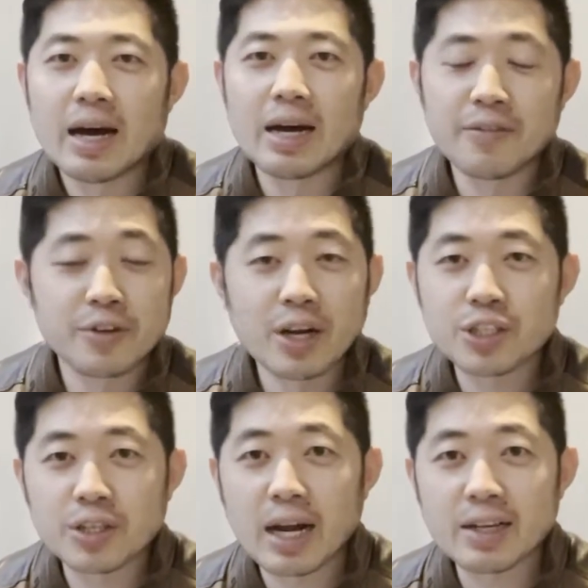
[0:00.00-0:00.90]
If you're not
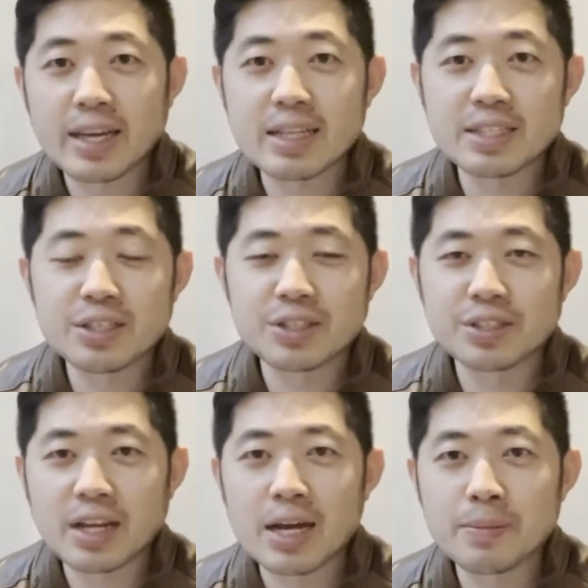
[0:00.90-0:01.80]
sure how to get
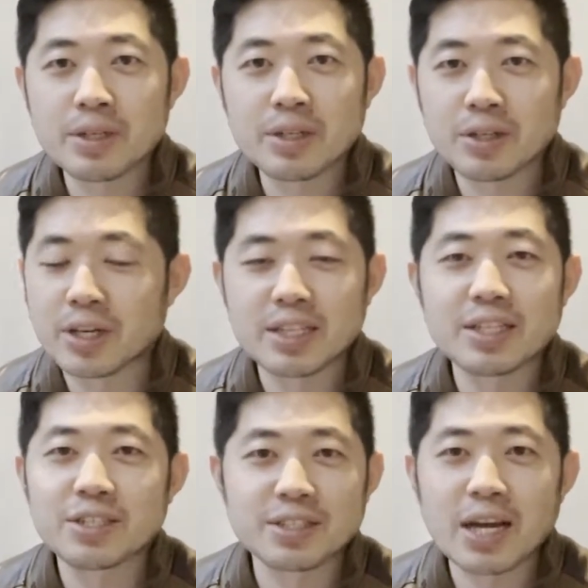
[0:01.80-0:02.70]
Caesar's Diamond, you're not
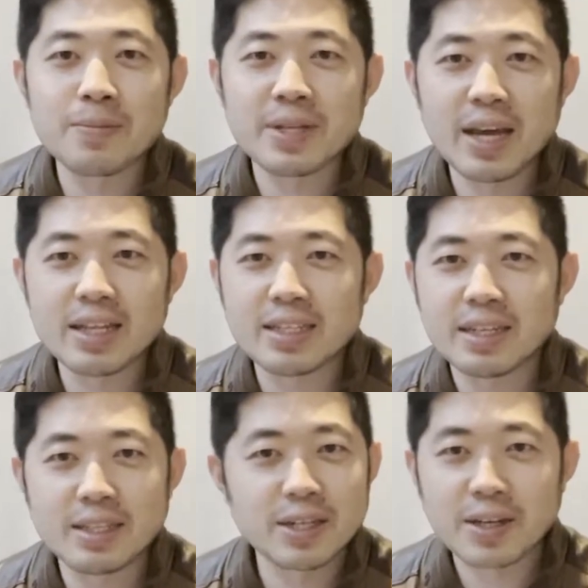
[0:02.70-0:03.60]
Caesar's Diamond yet,
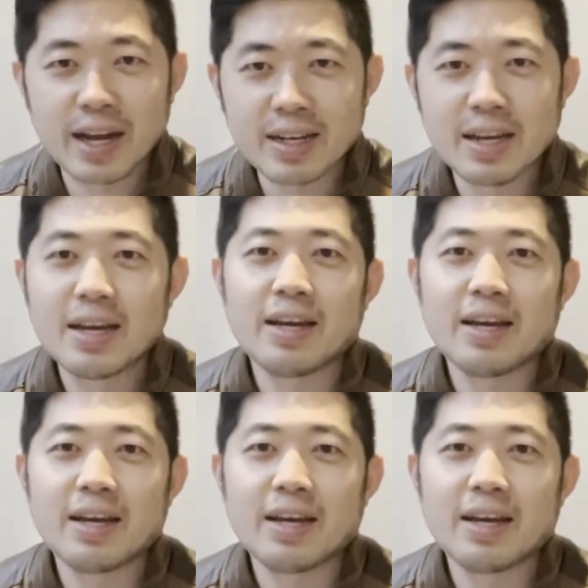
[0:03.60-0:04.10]
it's all right.